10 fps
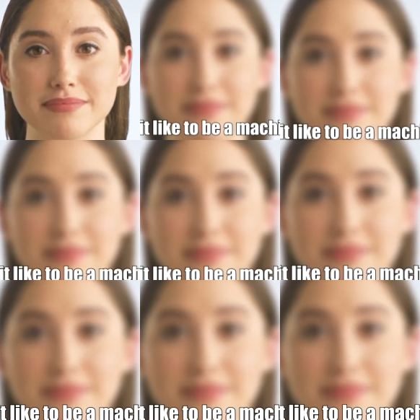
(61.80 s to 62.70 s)

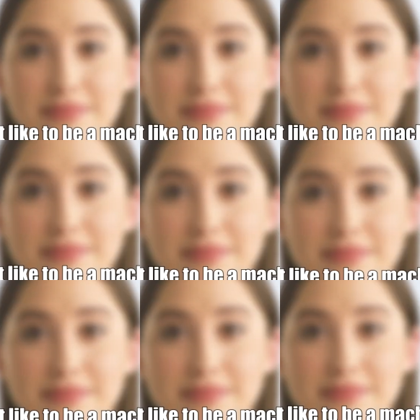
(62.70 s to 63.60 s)

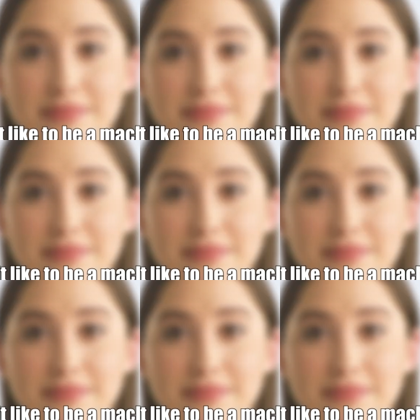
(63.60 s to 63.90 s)
(silence)